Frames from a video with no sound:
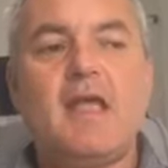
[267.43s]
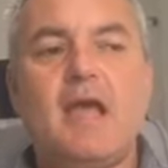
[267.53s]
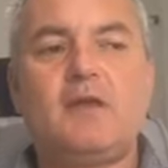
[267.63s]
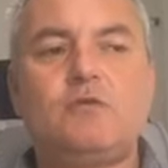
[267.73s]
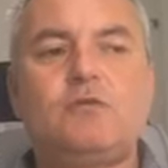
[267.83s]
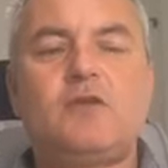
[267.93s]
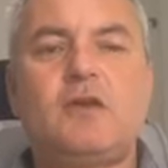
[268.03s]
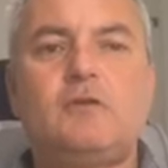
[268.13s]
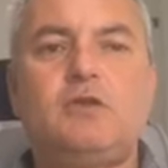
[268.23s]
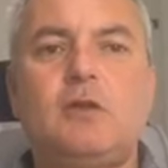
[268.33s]
And
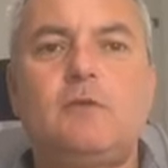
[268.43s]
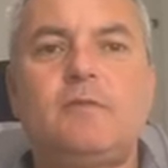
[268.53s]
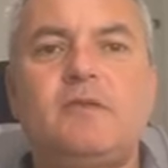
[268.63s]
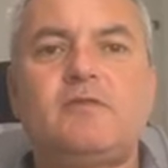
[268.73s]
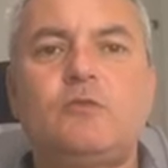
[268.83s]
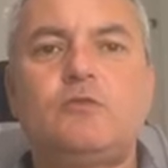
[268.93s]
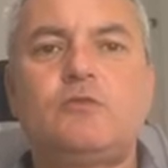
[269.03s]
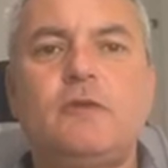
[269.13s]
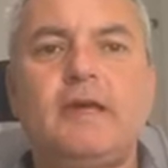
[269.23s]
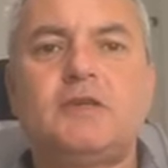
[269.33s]
also, you know, with this call
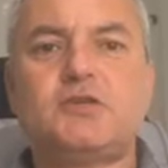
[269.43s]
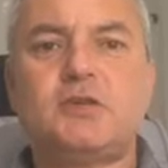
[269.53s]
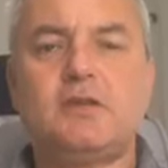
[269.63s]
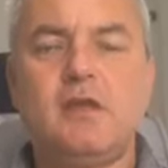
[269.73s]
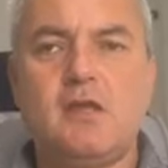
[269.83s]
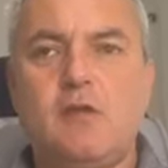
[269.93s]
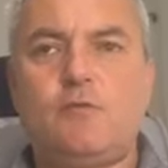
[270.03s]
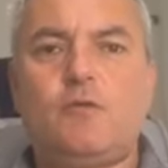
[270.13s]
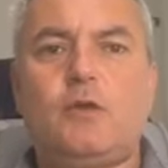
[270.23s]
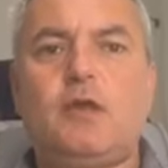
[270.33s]
to action,
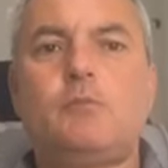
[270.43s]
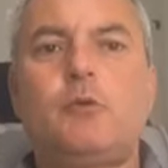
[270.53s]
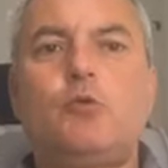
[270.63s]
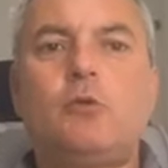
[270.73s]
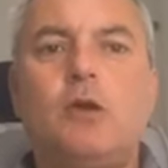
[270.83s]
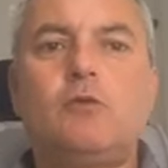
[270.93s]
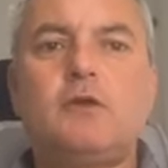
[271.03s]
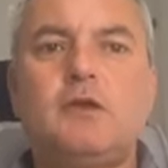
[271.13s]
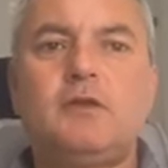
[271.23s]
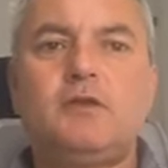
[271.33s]
follow Paul Long,
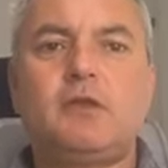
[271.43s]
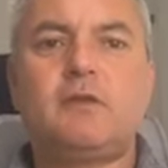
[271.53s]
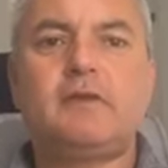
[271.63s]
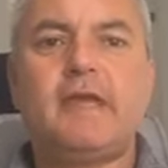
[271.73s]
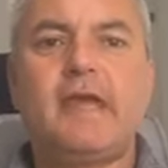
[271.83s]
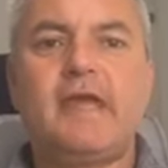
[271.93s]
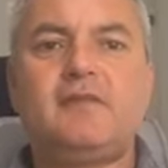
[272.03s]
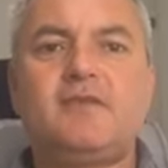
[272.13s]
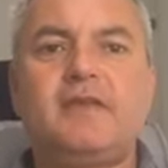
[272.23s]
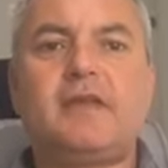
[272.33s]
you know, get
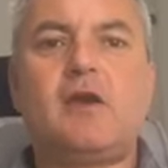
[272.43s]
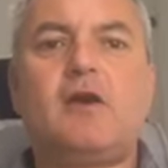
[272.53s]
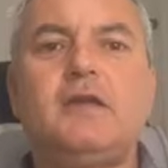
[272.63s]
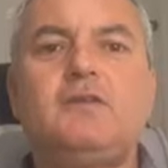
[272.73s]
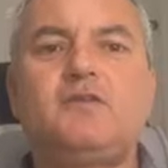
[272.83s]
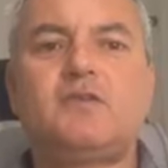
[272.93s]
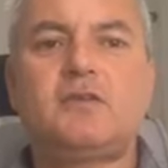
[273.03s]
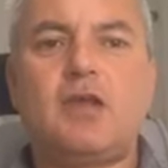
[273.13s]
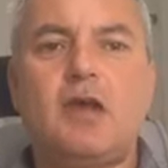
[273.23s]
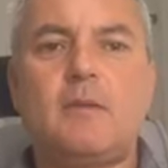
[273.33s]
his e-guides
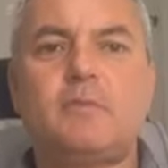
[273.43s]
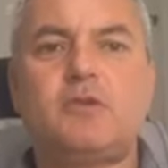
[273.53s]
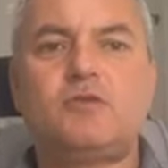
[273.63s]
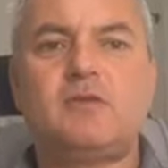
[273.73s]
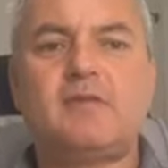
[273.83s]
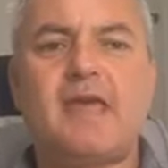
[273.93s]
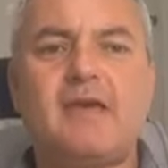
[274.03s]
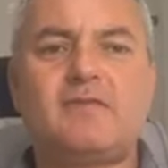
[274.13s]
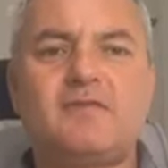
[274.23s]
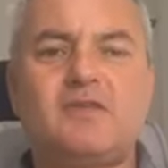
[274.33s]
because
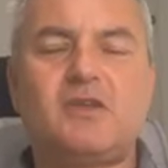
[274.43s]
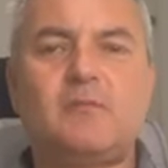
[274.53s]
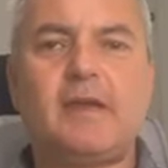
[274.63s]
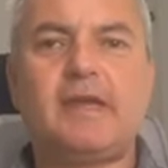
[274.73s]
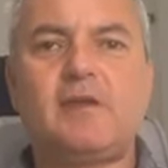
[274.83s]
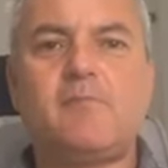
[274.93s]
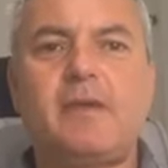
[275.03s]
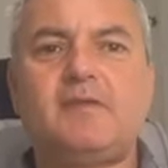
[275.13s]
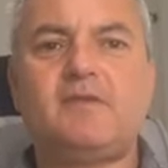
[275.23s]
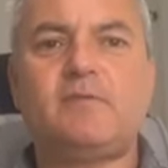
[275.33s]
that's going to make a
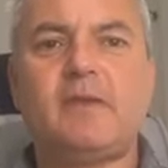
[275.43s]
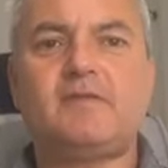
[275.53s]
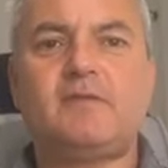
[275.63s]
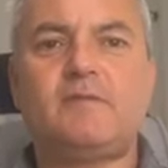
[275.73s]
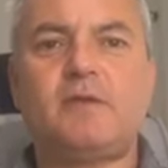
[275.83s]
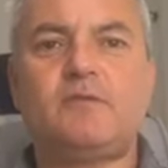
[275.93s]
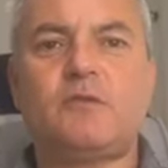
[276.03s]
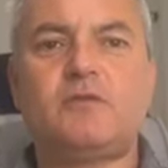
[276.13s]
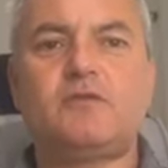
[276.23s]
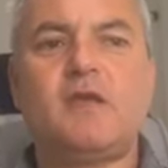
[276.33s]
massive
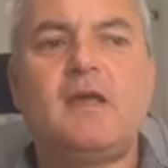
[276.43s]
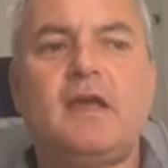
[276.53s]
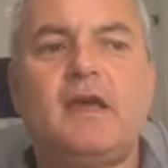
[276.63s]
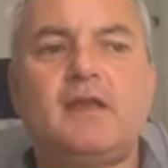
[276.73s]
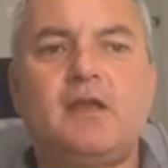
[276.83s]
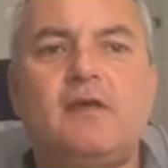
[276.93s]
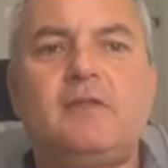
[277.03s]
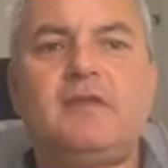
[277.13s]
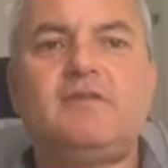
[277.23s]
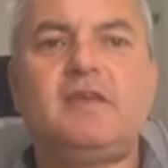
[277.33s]
difference. And I know
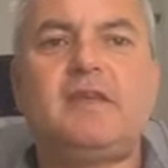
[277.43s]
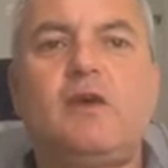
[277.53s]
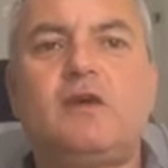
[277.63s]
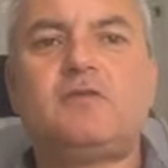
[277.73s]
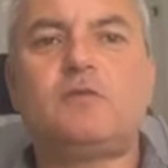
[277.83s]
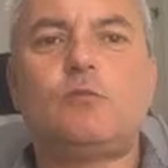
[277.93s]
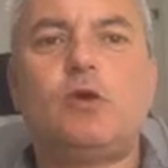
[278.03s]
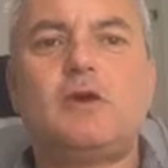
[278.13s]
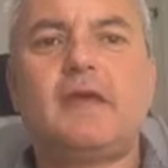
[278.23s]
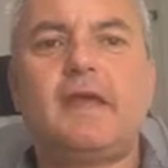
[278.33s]
these e-guides are
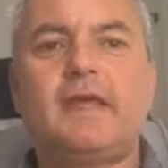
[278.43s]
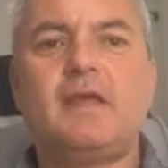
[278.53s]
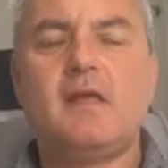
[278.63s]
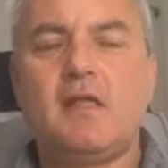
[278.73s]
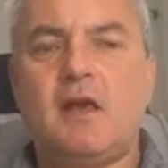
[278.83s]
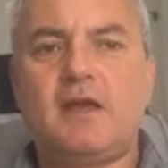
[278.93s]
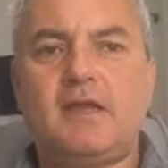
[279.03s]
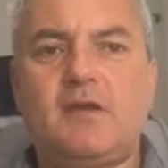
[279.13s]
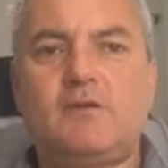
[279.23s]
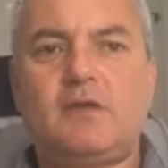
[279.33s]
working. I
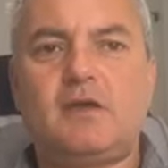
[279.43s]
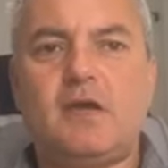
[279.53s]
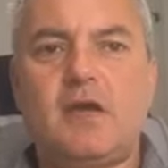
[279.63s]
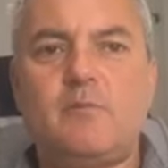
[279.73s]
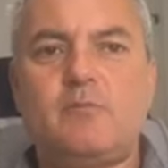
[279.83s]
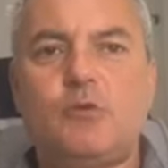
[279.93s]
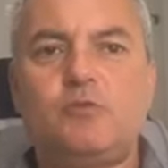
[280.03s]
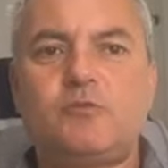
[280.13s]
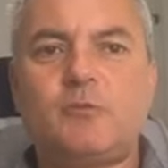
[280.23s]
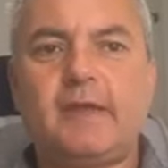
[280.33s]
know that
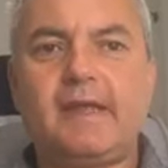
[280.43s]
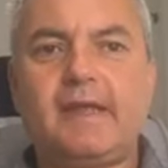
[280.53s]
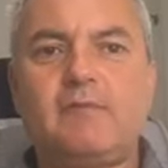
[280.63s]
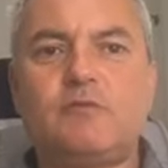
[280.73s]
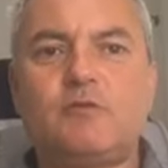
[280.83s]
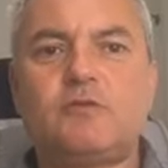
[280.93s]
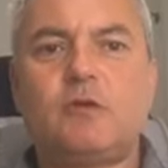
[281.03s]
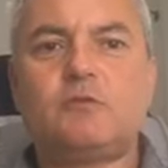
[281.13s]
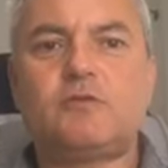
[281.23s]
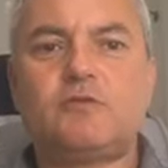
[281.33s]
Paul's bringing in
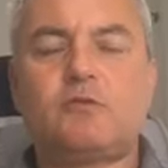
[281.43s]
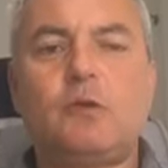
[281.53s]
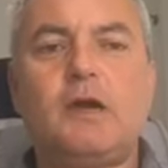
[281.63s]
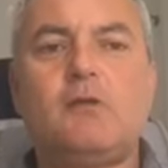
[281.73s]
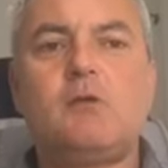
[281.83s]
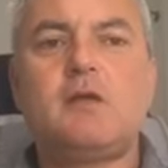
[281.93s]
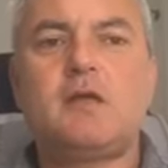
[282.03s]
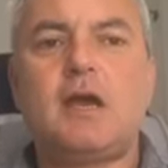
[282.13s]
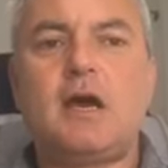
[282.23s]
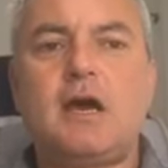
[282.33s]
results as well
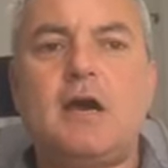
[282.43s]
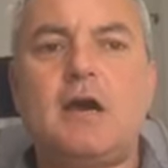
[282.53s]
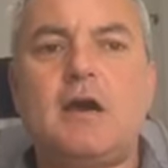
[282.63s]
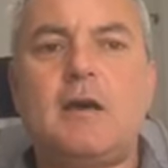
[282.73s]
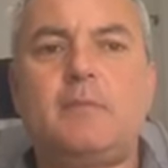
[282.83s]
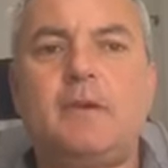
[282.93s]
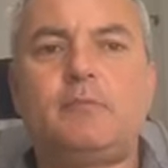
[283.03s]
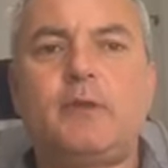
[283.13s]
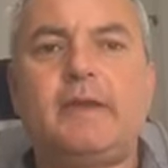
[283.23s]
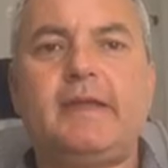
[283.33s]
and
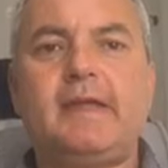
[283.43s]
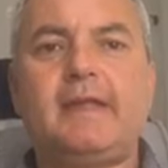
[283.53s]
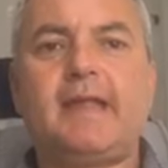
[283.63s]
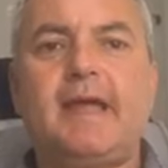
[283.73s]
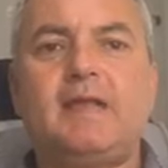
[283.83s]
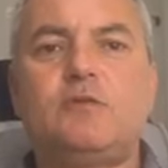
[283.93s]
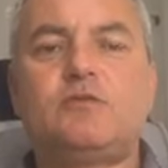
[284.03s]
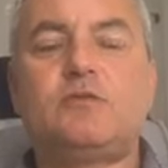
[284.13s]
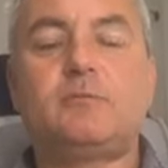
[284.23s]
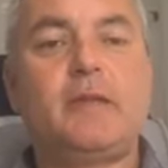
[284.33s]
bringing in
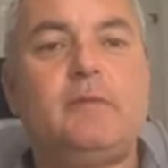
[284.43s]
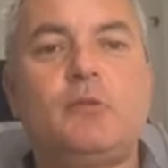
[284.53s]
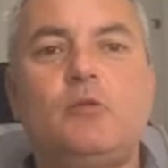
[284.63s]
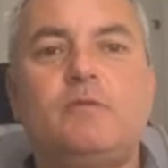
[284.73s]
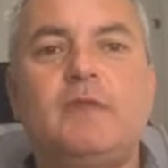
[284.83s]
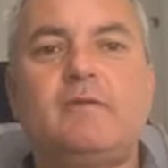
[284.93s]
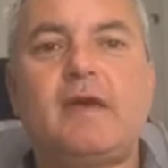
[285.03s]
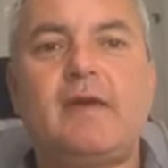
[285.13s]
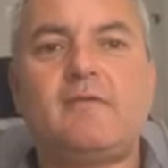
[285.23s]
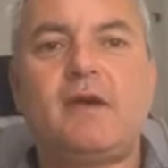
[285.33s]
landlords that people have never
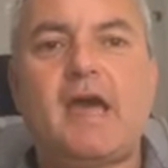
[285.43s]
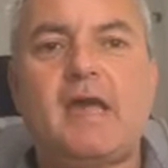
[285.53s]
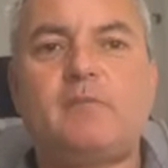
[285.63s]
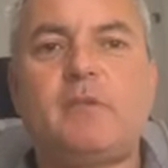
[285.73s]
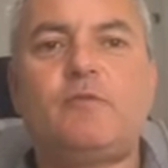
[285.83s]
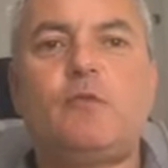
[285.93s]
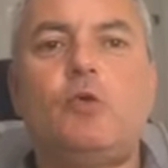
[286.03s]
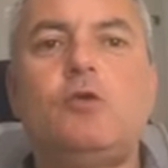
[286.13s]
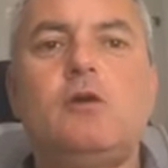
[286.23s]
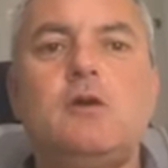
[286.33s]
ever had
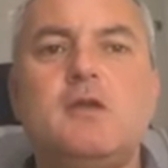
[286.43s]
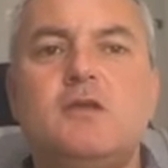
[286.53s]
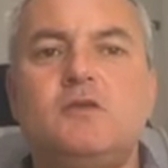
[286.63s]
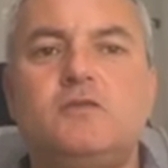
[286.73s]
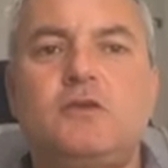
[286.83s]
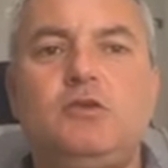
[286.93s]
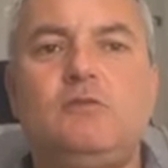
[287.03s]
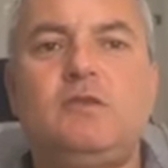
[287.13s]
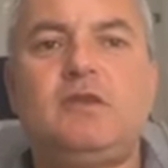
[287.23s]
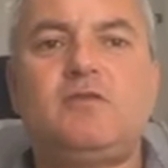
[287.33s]
before. So you
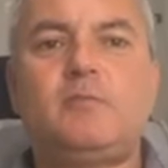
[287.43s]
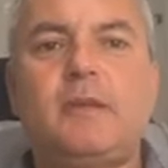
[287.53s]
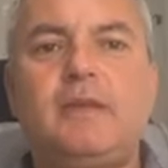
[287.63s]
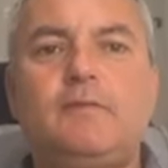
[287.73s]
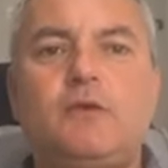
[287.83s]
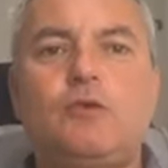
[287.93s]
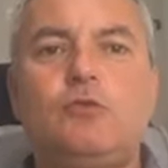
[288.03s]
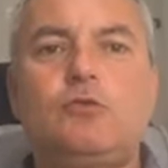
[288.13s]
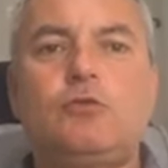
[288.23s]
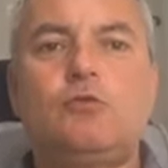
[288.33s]
need to be the
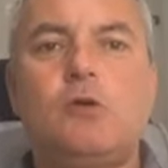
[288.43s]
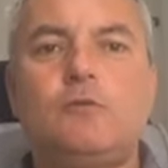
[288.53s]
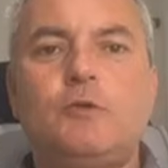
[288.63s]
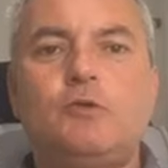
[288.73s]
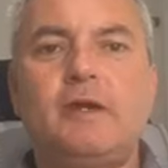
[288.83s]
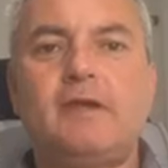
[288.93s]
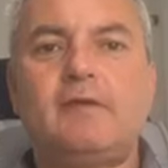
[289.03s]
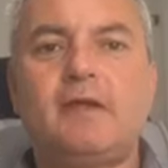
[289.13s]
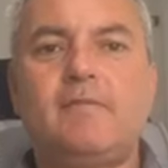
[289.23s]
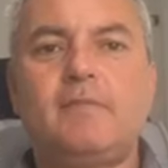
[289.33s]
Google of your
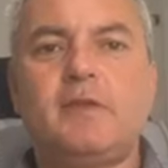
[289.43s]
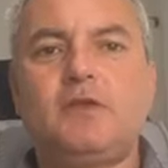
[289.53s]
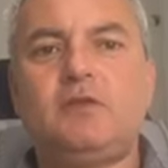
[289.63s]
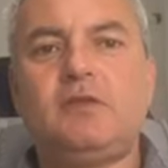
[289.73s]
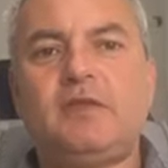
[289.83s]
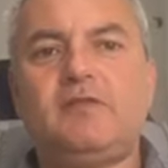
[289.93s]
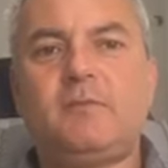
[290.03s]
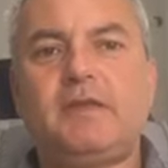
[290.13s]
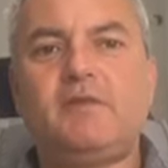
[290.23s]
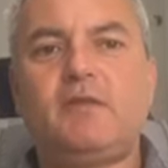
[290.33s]
area. You need to
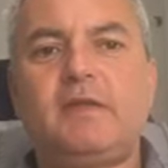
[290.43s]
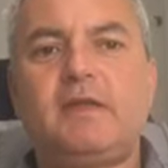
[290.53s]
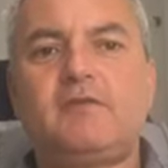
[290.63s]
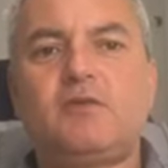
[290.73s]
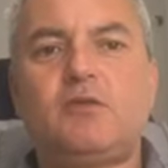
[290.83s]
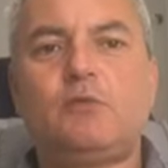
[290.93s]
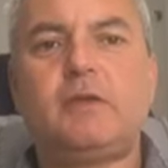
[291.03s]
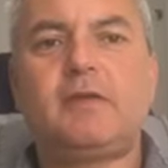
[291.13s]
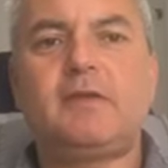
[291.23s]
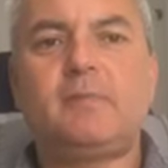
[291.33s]
be doing this on a
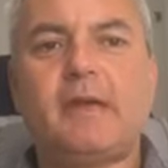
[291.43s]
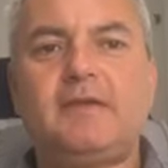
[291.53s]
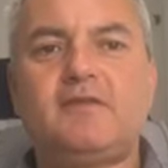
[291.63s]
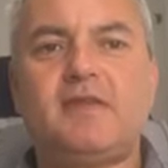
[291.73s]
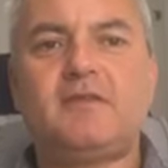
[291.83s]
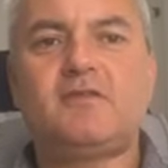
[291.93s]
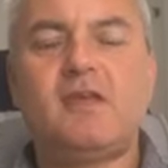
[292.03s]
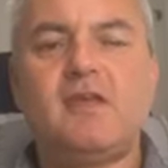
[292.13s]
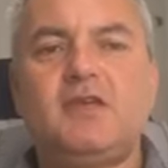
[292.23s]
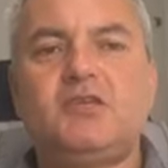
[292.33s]
weekly basis.
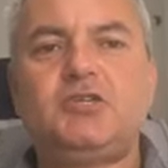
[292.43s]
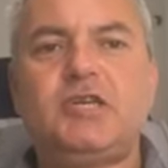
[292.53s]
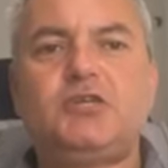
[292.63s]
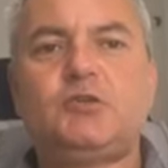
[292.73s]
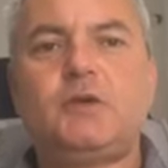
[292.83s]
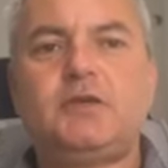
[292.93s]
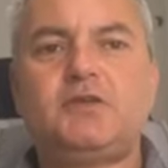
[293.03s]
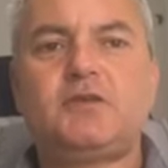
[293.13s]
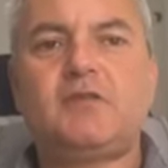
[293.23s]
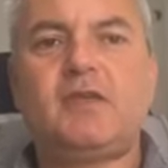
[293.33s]
Schedule it
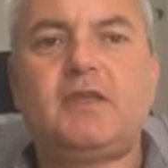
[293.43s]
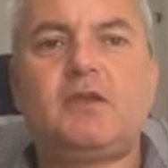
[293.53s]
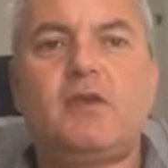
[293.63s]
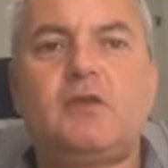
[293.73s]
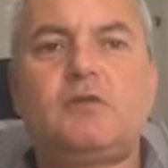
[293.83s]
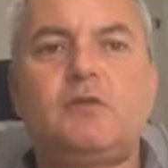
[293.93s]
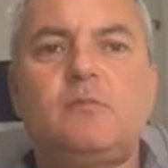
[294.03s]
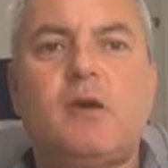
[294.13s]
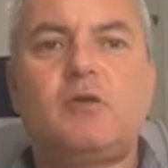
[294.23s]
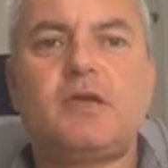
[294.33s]
just like you're going on a
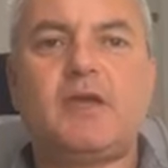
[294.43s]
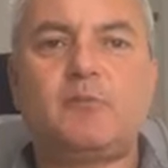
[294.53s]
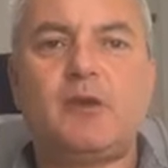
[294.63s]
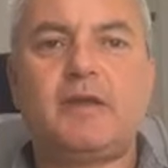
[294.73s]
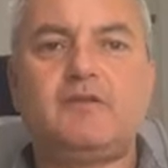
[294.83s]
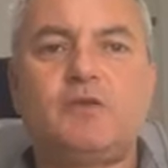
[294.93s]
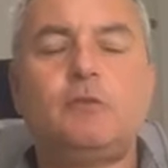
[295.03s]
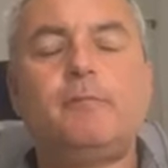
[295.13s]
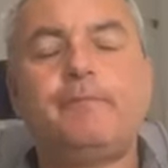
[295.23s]
market appraisal.